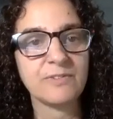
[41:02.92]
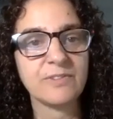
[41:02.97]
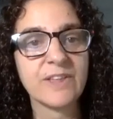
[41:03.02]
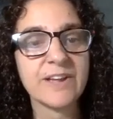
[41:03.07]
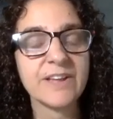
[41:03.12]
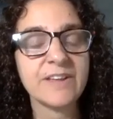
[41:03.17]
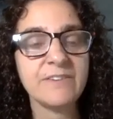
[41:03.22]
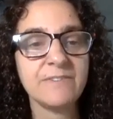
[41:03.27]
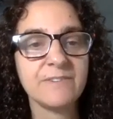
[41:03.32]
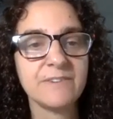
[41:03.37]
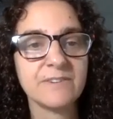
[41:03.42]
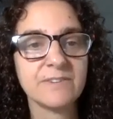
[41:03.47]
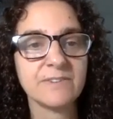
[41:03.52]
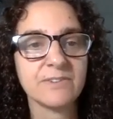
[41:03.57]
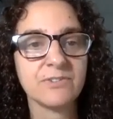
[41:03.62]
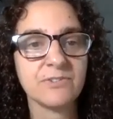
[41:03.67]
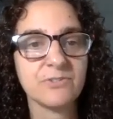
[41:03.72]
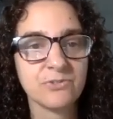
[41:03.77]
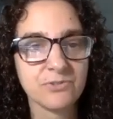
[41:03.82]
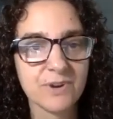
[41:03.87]
life is a
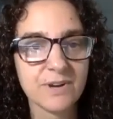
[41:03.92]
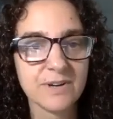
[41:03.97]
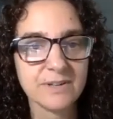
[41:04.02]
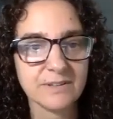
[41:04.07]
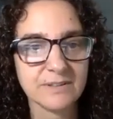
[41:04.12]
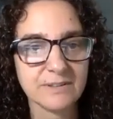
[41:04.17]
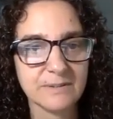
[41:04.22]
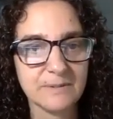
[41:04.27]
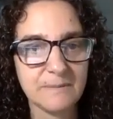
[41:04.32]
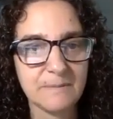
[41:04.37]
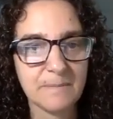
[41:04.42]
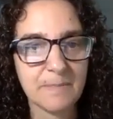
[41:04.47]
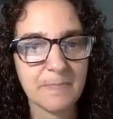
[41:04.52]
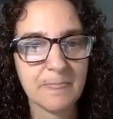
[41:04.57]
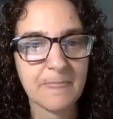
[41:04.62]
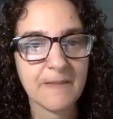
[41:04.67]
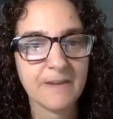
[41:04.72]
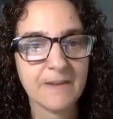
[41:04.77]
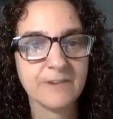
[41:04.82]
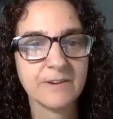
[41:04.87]
struggle,
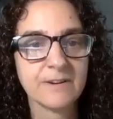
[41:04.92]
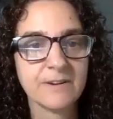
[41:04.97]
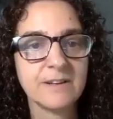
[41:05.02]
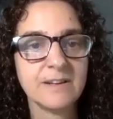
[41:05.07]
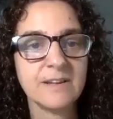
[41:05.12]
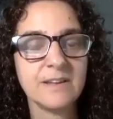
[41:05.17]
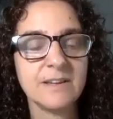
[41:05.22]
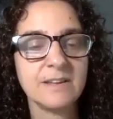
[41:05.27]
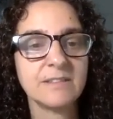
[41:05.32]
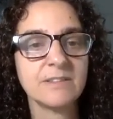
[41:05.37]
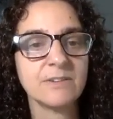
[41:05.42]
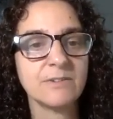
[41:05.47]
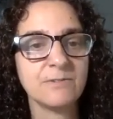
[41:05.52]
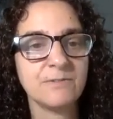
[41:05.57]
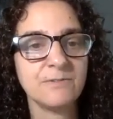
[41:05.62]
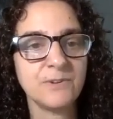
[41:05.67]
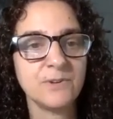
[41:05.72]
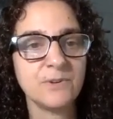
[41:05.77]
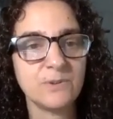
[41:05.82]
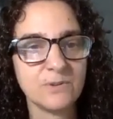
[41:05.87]
you're going to eat the
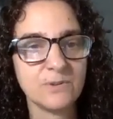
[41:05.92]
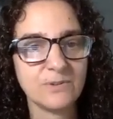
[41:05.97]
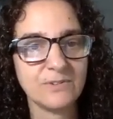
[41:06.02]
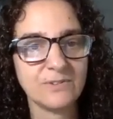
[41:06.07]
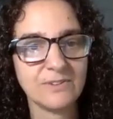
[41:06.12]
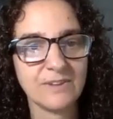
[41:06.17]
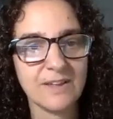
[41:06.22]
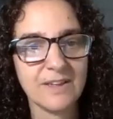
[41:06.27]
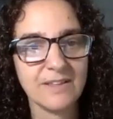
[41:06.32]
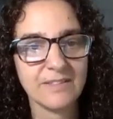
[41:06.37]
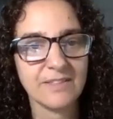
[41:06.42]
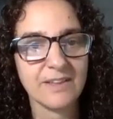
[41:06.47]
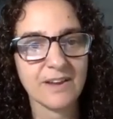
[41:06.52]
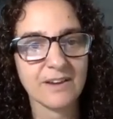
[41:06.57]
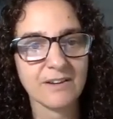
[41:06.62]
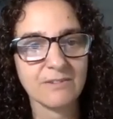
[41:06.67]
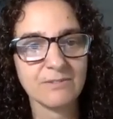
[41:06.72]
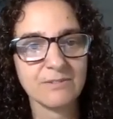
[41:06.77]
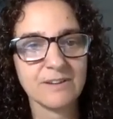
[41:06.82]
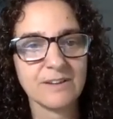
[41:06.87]
foods
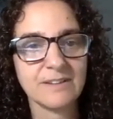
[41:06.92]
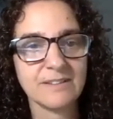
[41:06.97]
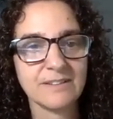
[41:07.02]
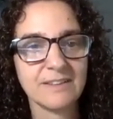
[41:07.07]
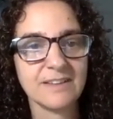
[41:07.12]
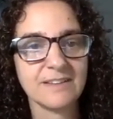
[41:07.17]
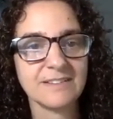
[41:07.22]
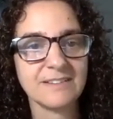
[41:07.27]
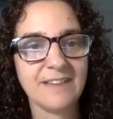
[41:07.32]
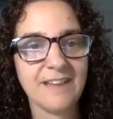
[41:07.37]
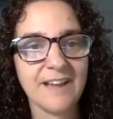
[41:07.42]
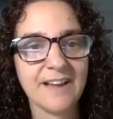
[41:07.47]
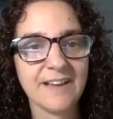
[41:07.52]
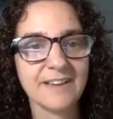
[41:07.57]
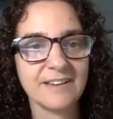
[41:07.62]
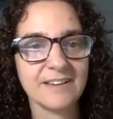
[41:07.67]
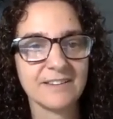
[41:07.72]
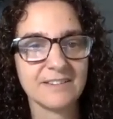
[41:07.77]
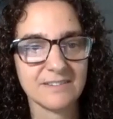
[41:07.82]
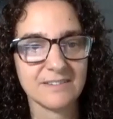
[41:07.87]
that create the
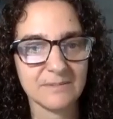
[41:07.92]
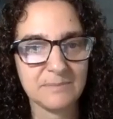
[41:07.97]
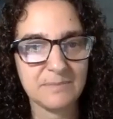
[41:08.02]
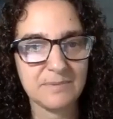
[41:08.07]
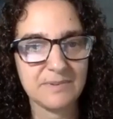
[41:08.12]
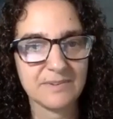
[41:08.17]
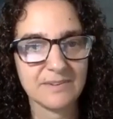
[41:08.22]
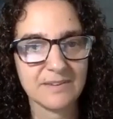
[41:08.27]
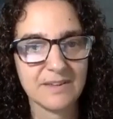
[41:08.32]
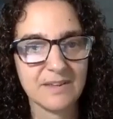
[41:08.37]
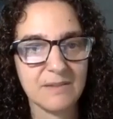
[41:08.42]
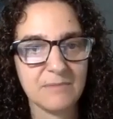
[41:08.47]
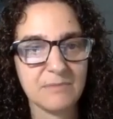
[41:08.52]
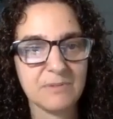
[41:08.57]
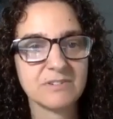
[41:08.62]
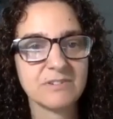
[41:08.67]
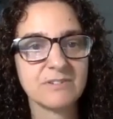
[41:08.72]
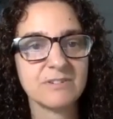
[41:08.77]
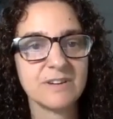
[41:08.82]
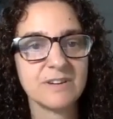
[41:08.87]
antagonisms,
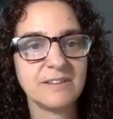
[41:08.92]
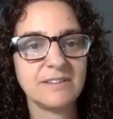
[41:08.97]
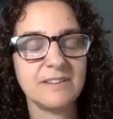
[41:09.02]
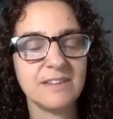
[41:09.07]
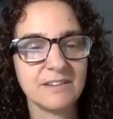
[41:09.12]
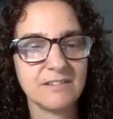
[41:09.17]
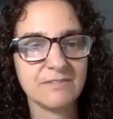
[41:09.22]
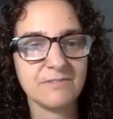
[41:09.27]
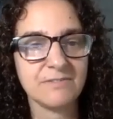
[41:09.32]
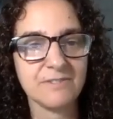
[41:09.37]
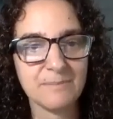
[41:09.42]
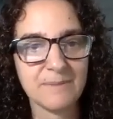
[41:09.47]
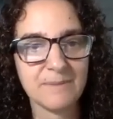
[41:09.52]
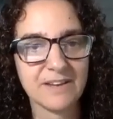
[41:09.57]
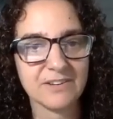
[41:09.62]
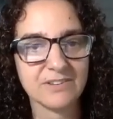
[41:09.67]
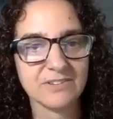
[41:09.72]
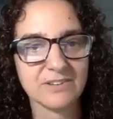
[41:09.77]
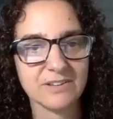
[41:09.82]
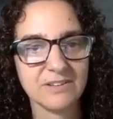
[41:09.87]
which create the
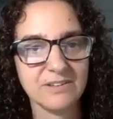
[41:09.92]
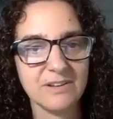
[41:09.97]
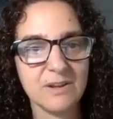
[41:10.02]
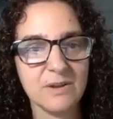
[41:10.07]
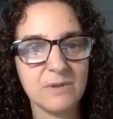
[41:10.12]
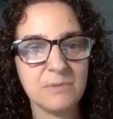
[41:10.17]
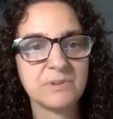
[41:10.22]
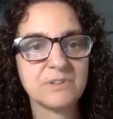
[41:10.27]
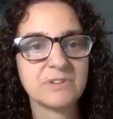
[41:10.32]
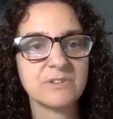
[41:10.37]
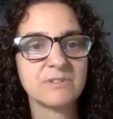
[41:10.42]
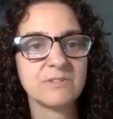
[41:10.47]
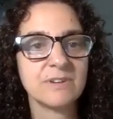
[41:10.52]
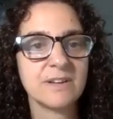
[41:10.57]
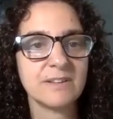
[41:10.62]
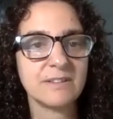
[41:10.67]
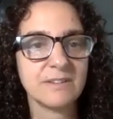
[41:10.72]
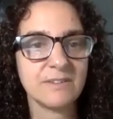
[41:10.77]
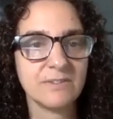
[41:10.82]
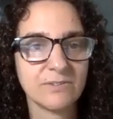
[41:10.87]
inflammation, which
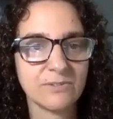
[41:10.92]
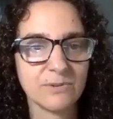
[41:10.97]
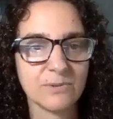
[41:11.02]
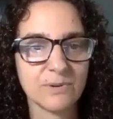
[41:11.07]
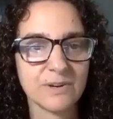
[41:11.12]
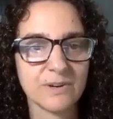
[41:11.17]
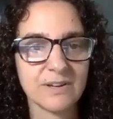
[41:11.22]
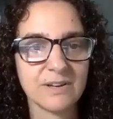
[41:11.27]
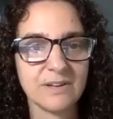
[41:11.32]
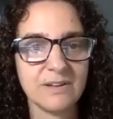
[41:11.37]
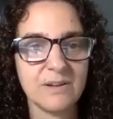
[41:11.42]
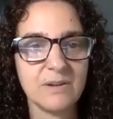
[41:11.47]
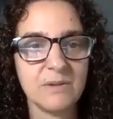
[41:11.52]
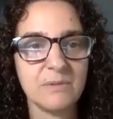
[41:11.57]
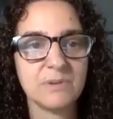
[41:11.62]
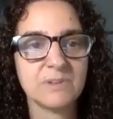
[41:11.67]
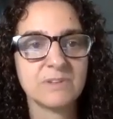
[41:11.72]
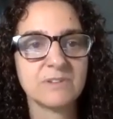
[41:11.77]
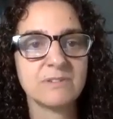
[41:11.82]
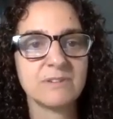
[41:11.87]
create the story,
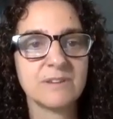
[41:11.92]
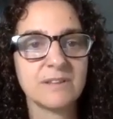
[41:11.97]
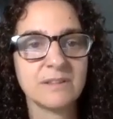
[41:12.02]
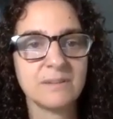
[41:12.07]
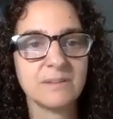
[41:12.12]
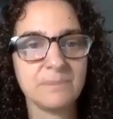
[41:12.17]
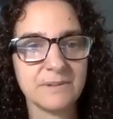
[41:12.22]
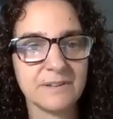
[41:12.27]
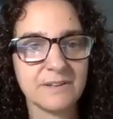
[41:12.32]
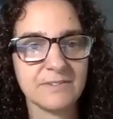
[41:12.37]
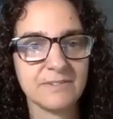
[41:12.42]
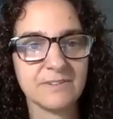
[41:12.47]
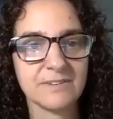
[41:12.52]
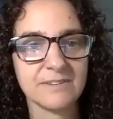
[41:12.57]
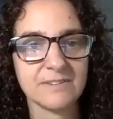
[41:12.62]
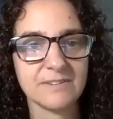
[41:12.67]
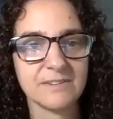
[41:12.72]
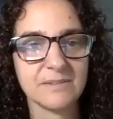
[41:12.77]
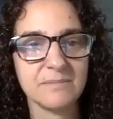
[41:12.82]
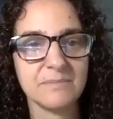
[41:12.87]
which create the belief
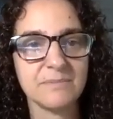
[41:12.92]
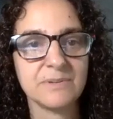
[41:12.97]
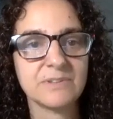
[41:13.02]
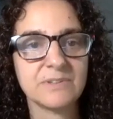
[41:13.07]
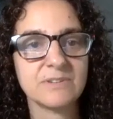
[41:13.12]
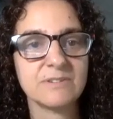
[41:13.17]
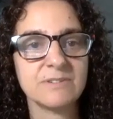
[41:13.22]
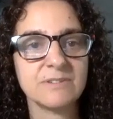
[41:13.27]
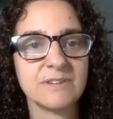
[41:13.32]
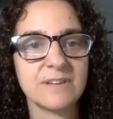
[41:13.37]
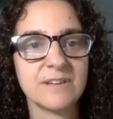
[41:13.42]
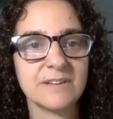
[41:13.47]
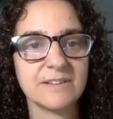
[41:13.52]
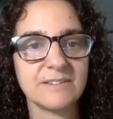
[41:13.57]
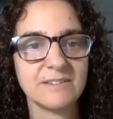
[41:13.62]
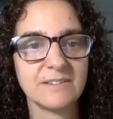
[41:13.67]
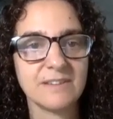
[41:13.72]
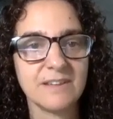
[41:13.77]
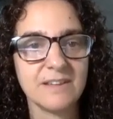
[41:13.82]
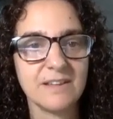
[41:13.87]
system, which
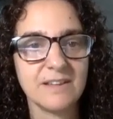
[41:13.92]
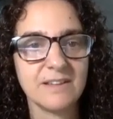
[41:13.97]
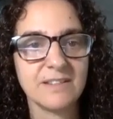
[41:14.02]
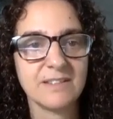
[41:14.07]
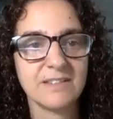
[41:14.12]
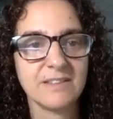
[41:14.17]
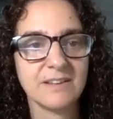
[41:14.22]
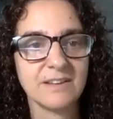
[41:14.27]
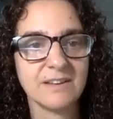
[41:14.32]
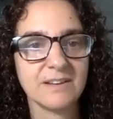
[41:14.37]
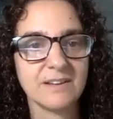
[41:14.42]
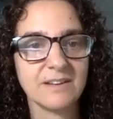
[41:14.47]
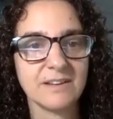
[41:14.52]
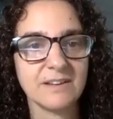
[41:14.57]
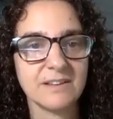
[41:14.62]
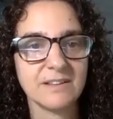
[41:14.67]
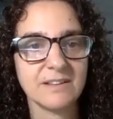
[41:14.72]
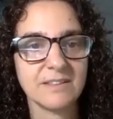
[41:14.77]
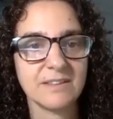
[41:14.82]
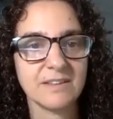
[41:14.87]
creates the